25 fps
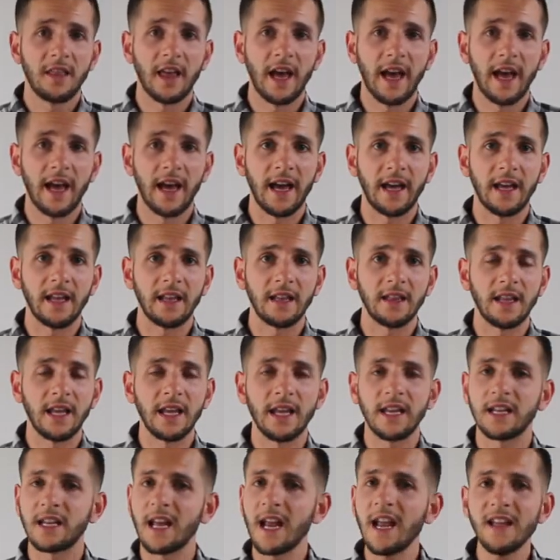that
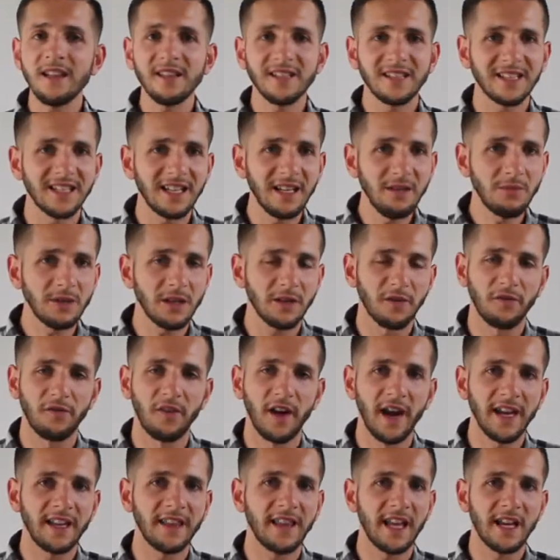they can't seem to
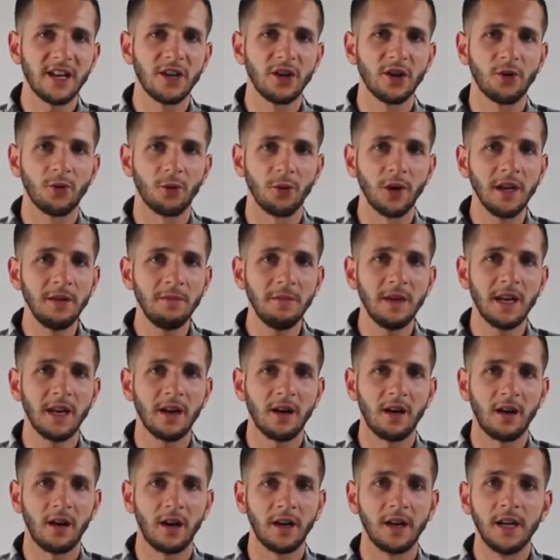find that
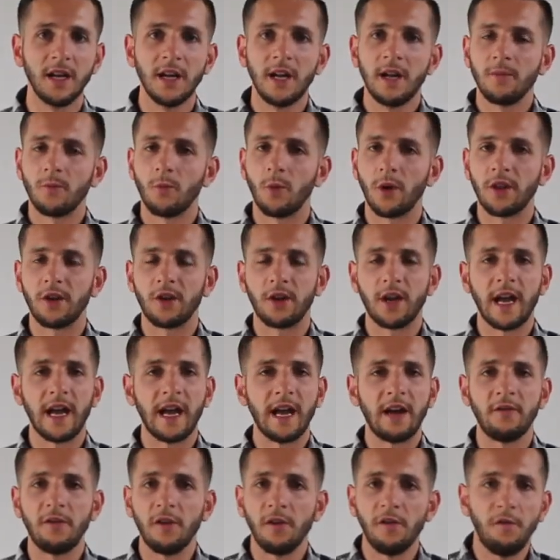agreement on whether to
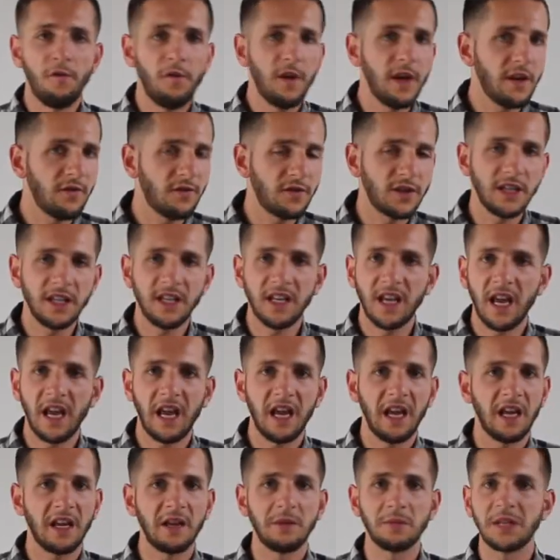have 50
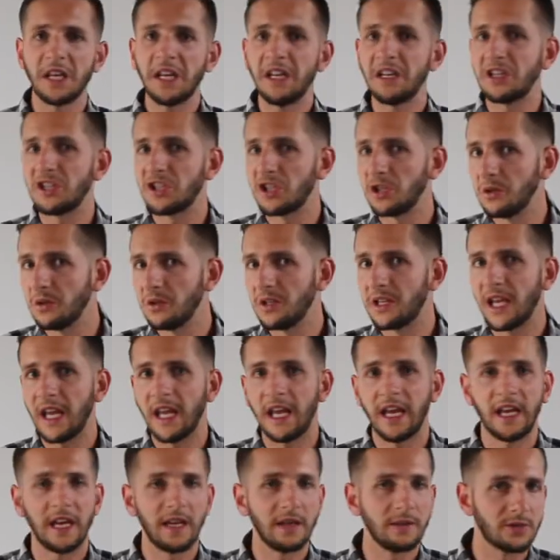games, 82
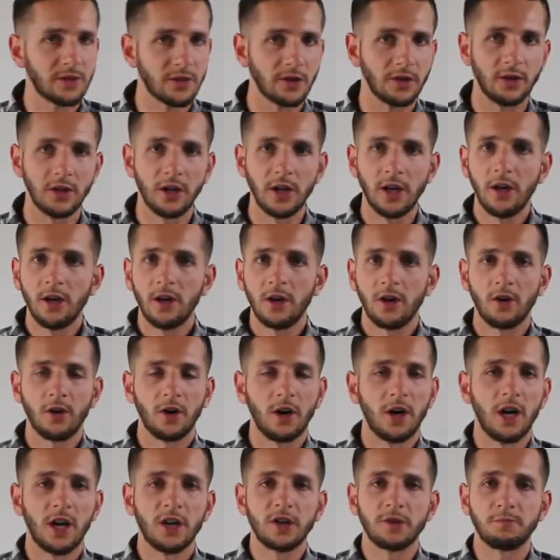games, or,
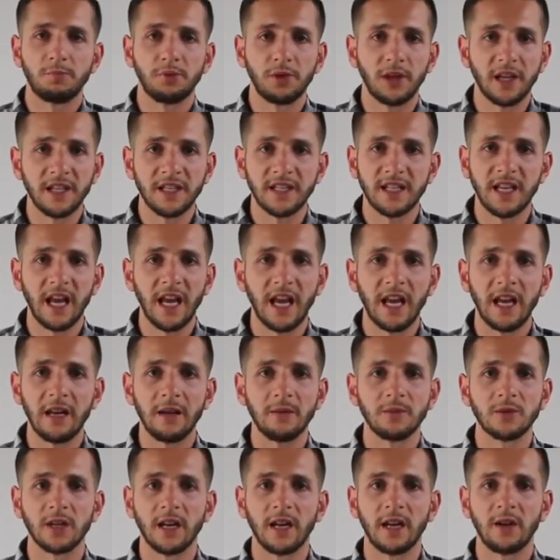or 100 plus
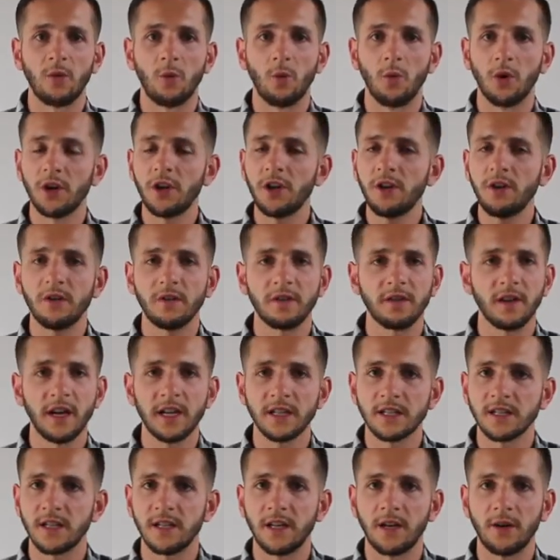games. And what are your
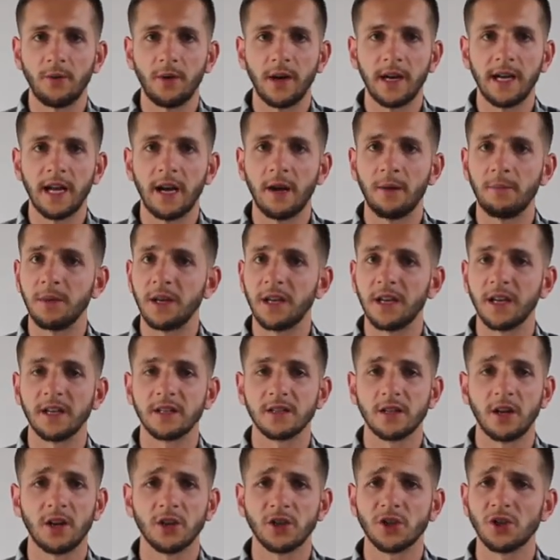thoughts on that right now?
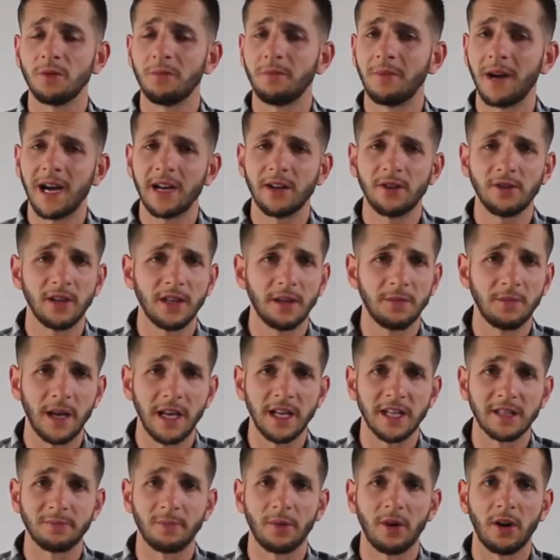Because also minor league
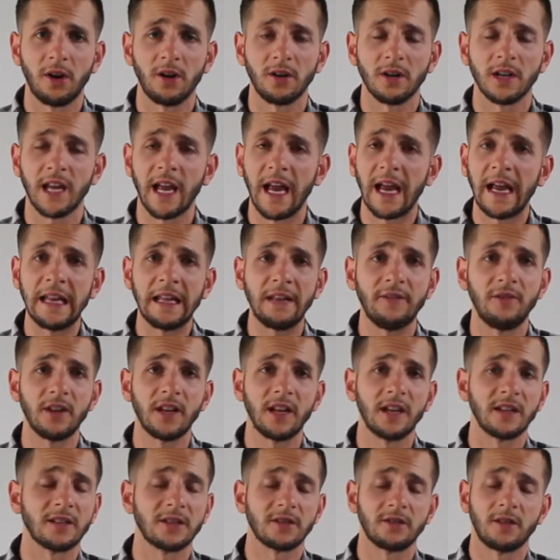baseball can't even
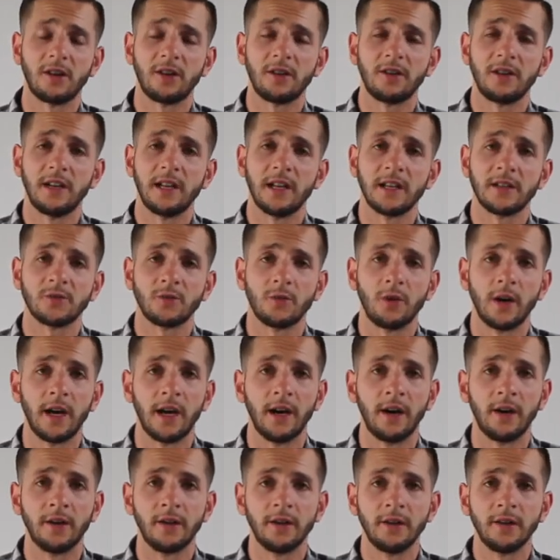get started as
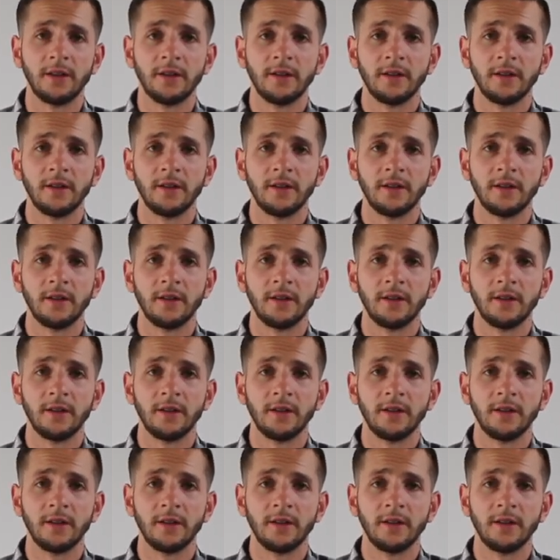well.